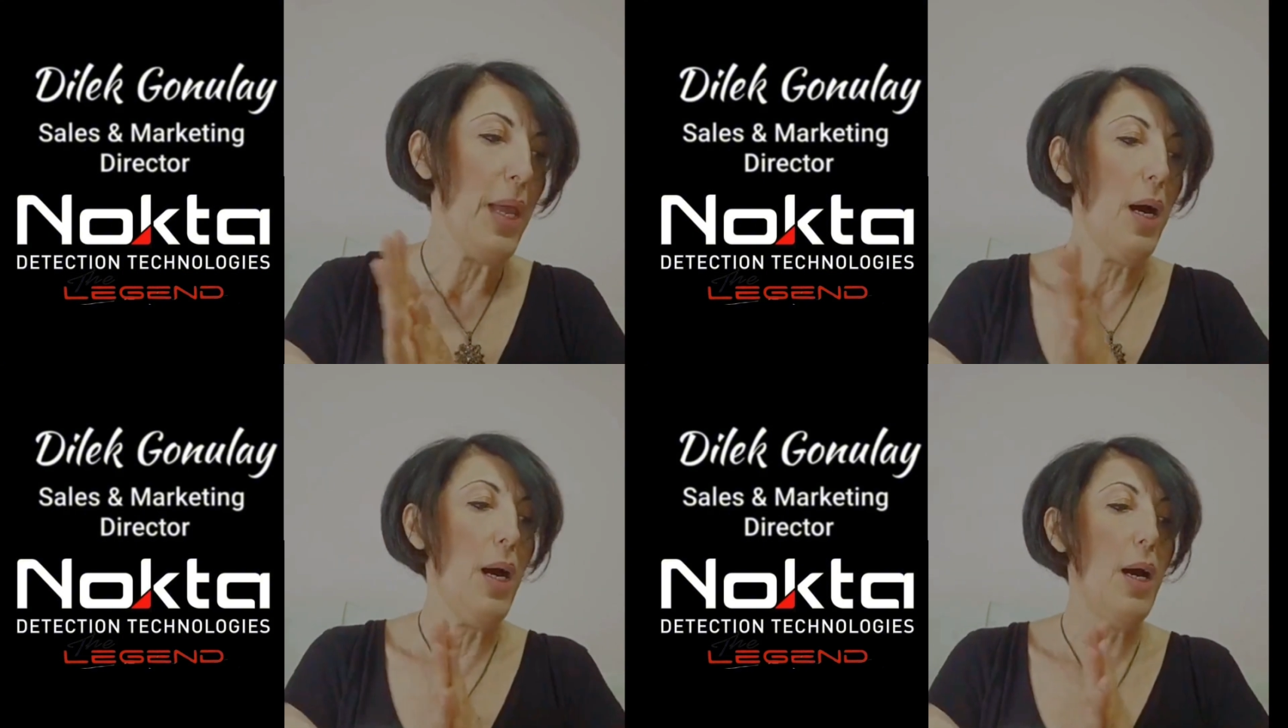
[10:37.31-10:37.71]

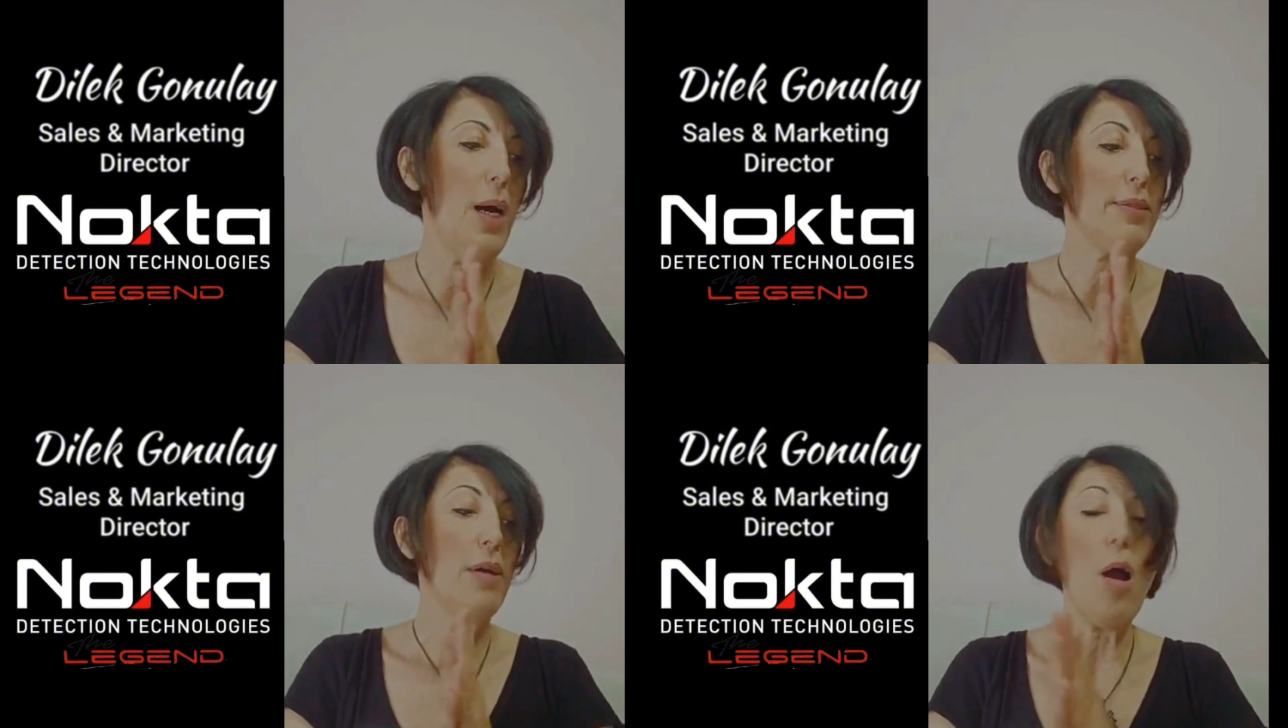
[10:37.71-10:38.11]

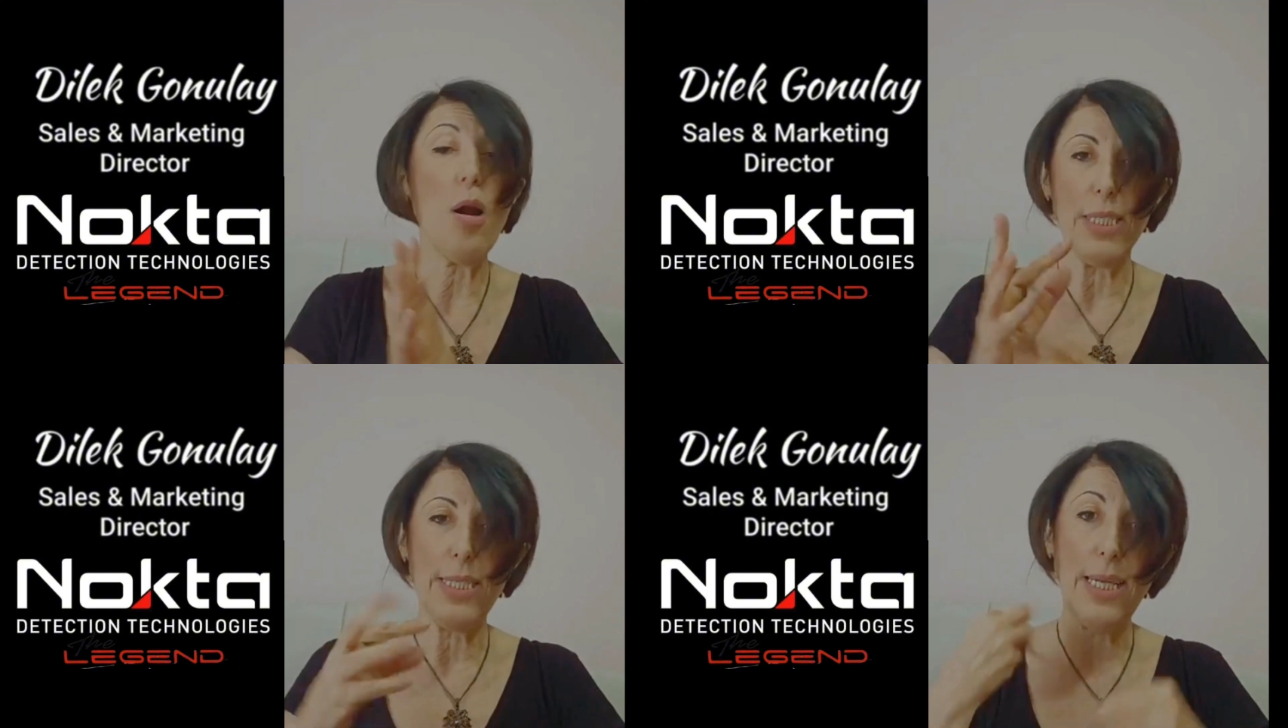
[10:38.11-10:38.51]

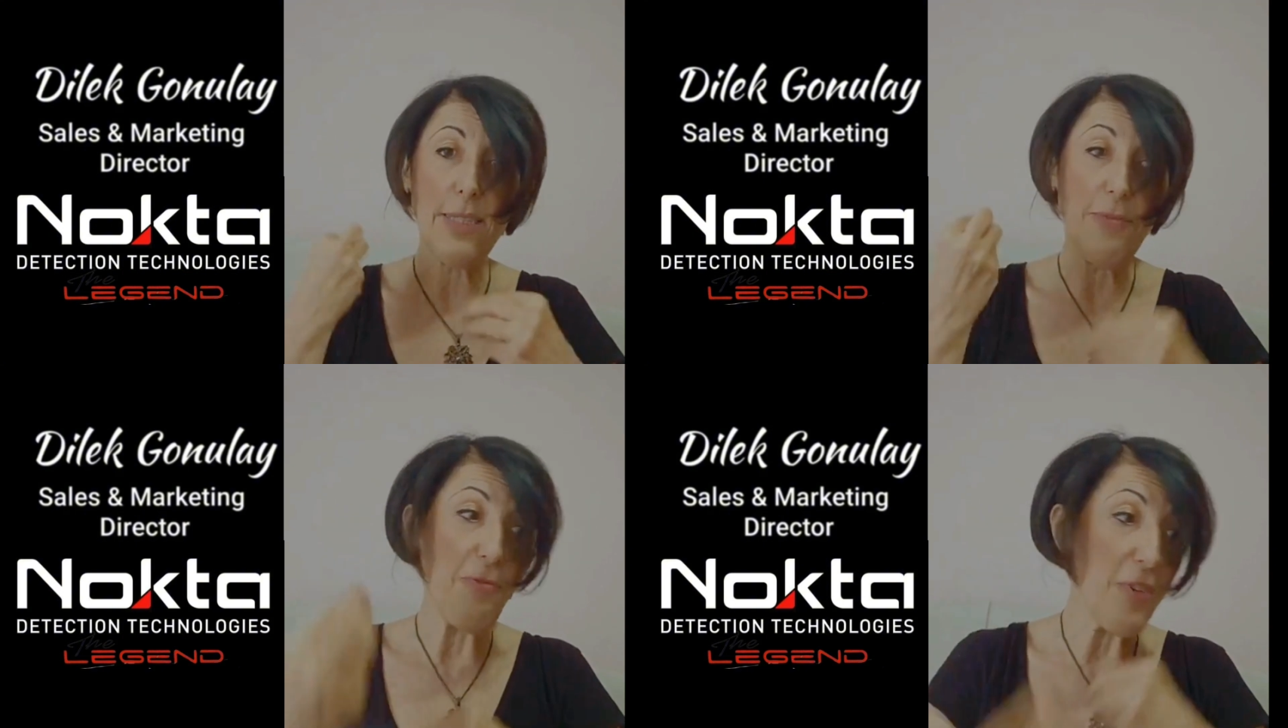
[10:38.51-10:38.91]
targets at
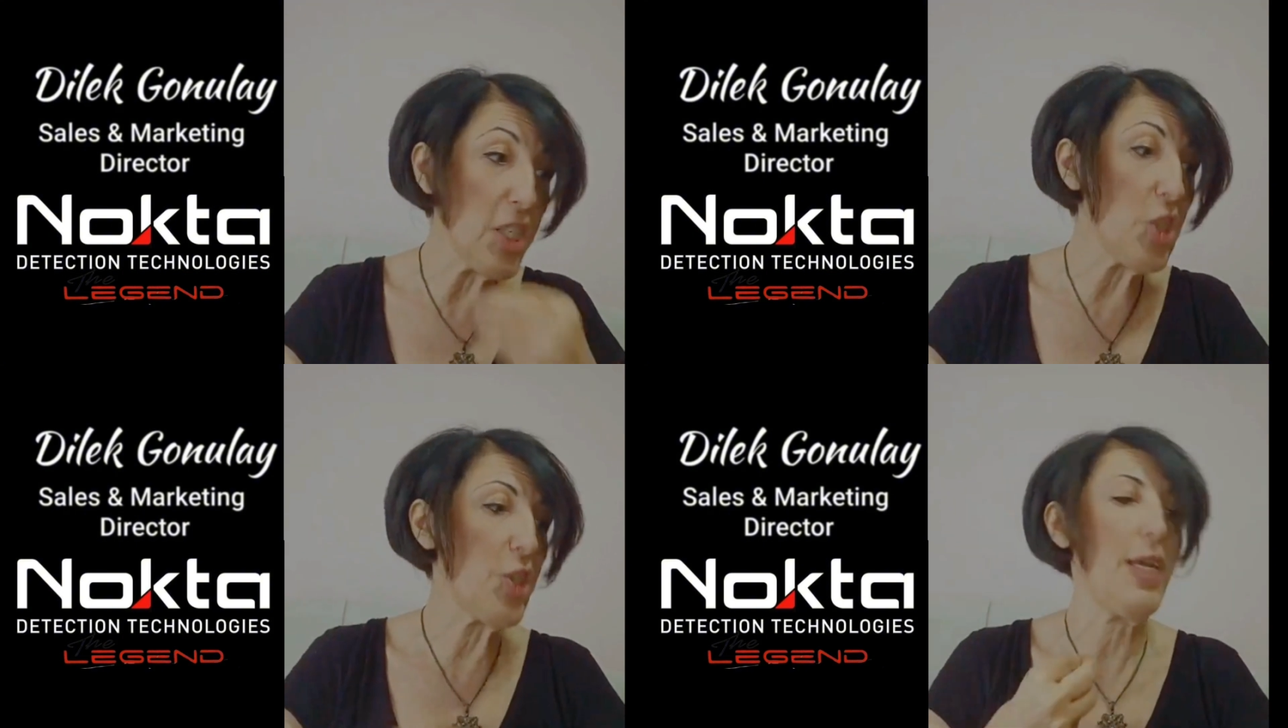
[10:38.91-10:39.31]

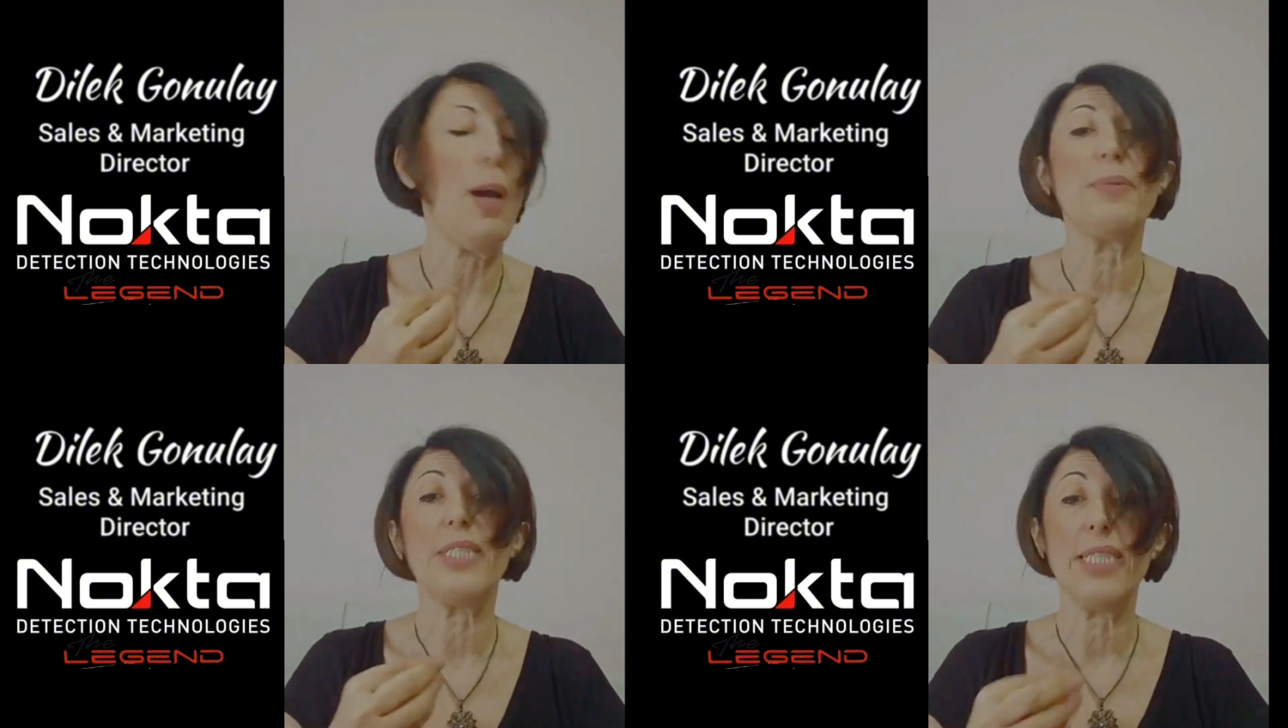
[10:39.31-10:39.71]
fringe
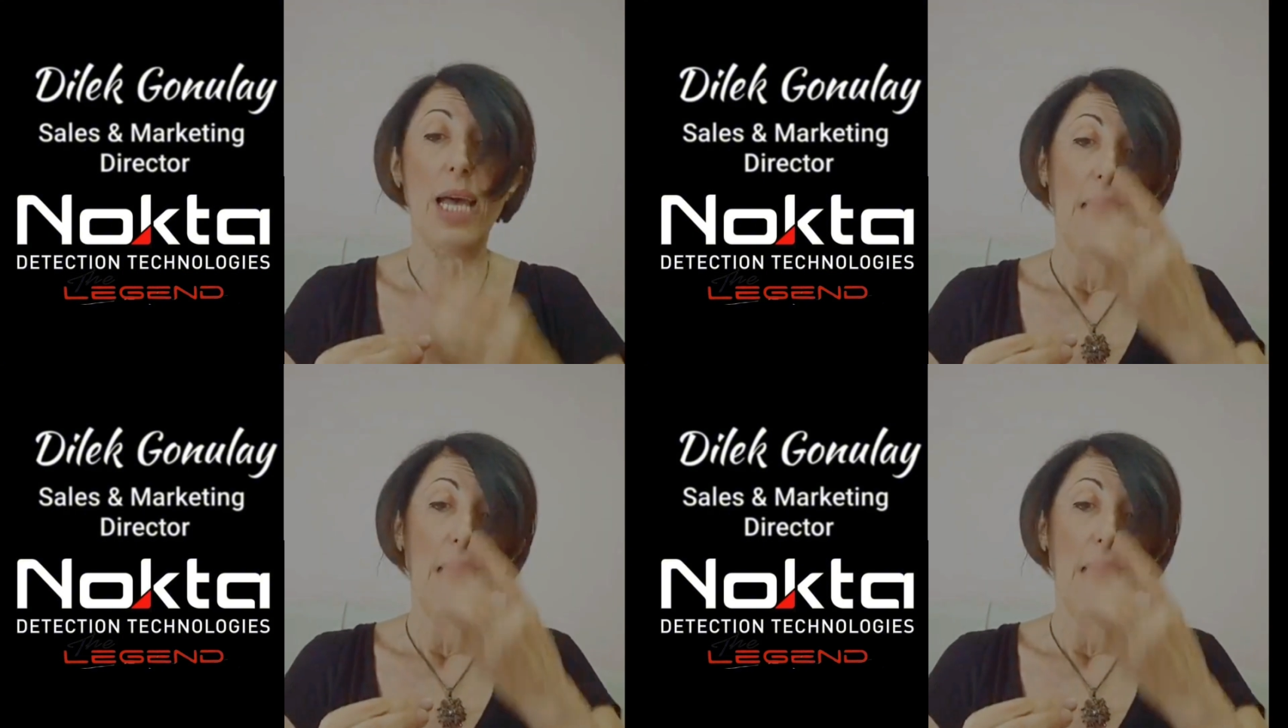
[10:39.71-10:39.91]
depths